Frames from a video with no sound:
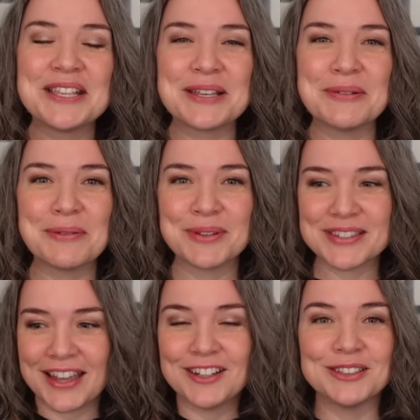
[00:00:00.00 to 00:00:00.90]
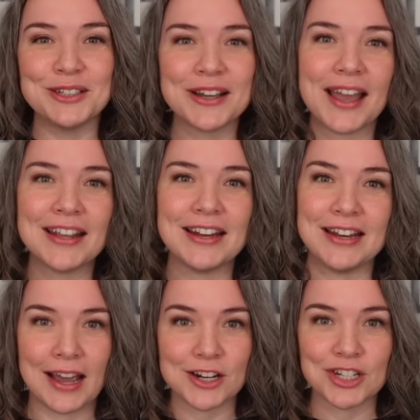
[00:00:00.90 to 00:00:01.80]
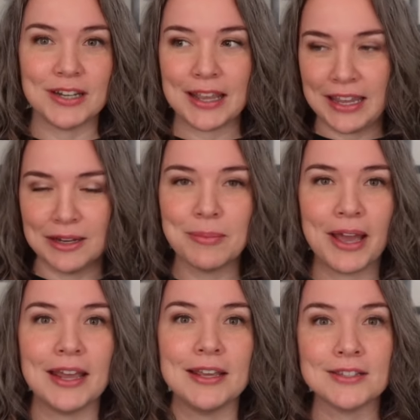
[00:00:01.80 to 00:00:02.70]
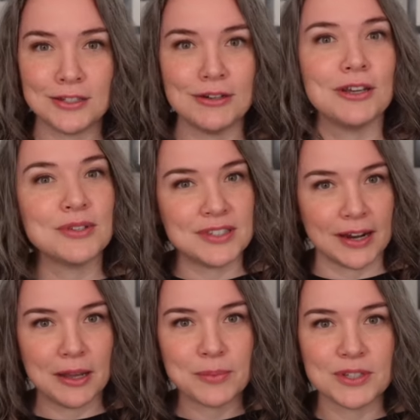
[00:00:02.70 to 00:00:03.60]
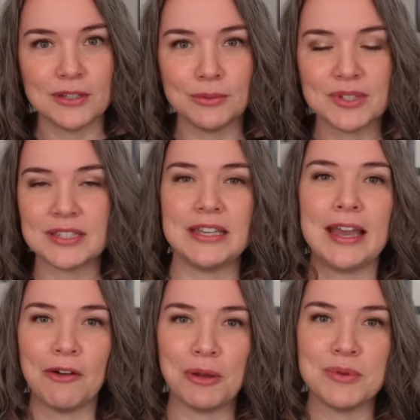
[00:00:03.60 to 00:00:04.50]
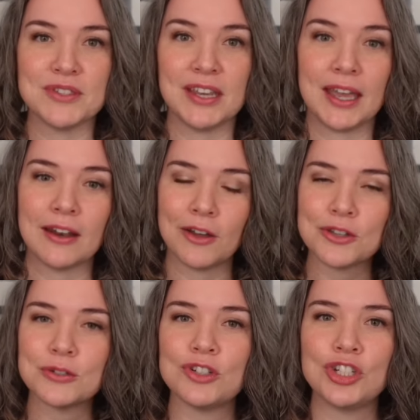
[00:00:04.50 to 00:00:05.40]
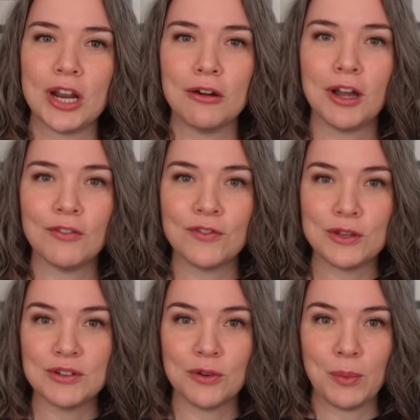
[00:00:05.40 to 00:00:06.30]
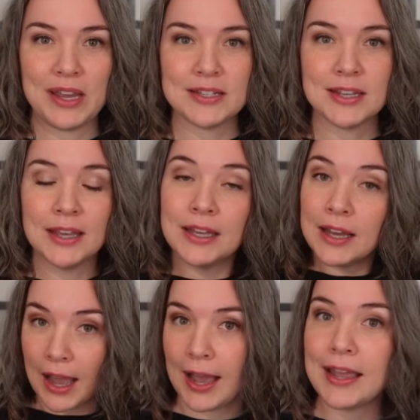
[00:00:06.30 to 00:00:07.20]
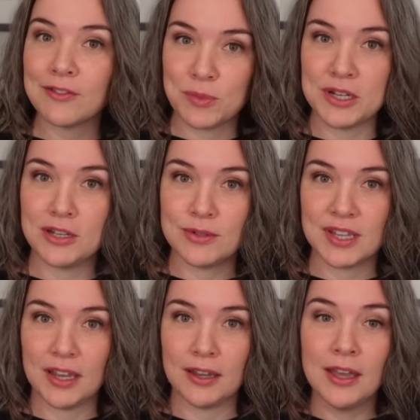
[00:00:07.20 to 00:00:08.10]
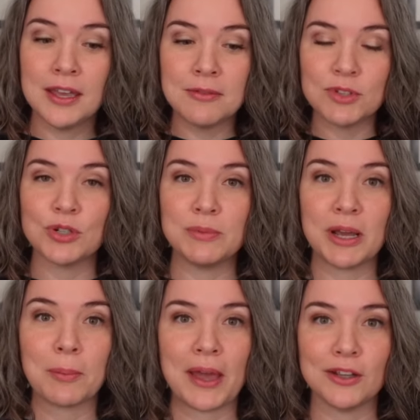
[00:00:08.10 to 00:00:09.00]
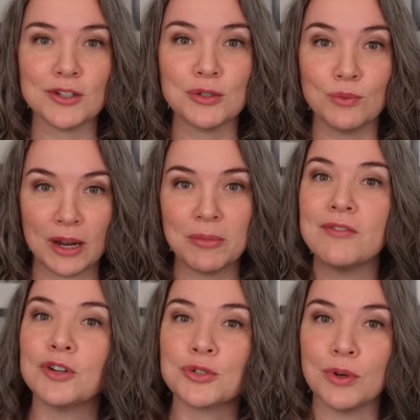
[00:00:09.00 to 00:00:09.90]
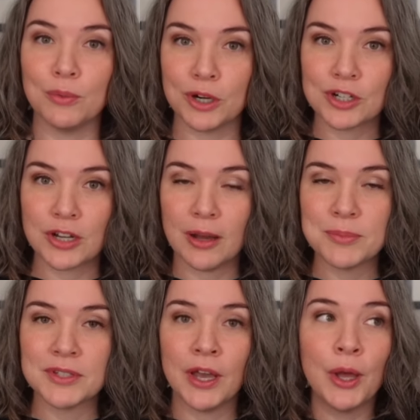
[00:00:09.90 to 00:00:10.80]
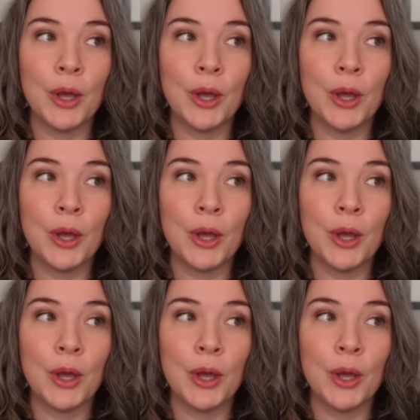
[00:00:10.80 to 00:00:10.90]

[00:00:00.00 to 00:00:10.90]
so we will take a look at it in action in my studio setup. So you will see how I'm using it. Also share a few different ways I have been using the Stream Deck pedal to run my virtual workshops.